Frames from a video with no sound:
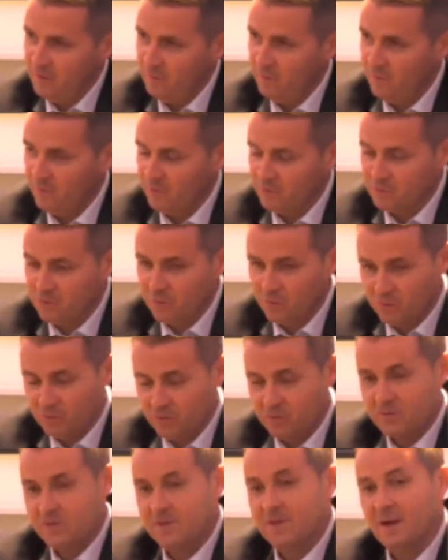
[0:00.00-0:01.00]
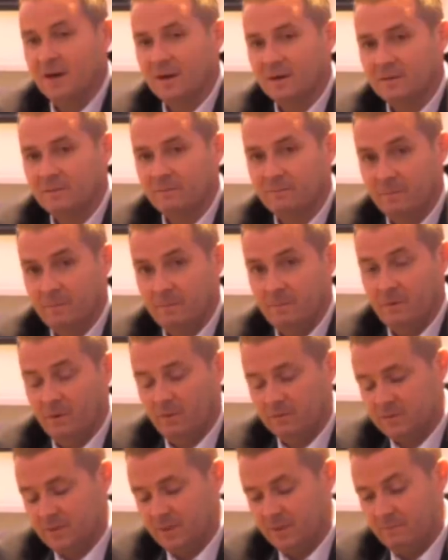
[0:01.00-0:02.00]
We've got two good young,
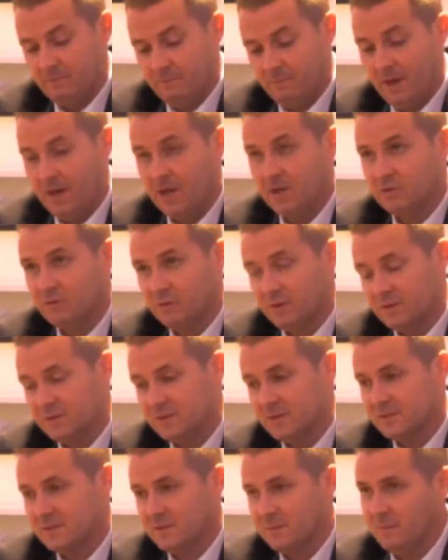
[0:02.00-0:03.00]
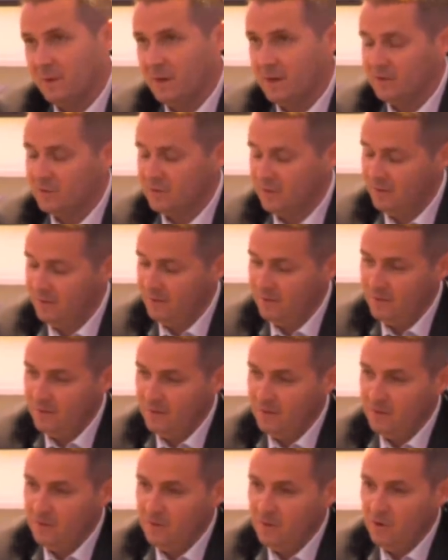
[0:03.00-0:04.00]
obviously, manager and assistant manager
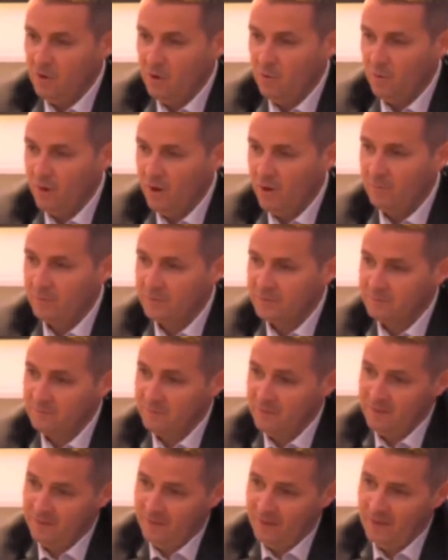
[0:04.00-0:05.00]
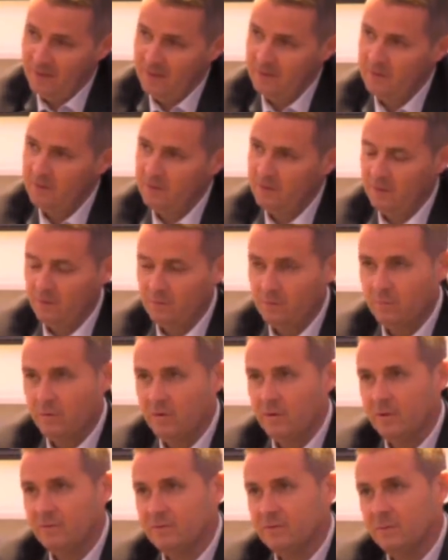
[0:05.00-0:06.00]
who will help us meet that. And,
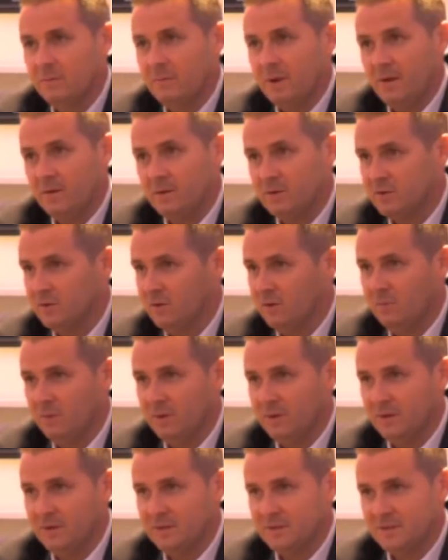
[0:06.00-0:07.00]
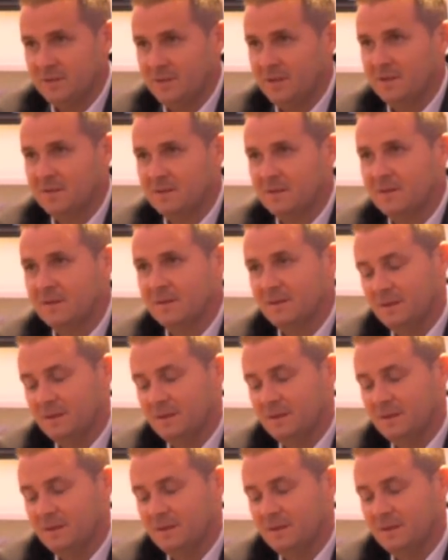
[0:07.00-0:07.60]
we're after a marriage, not a one-night stand.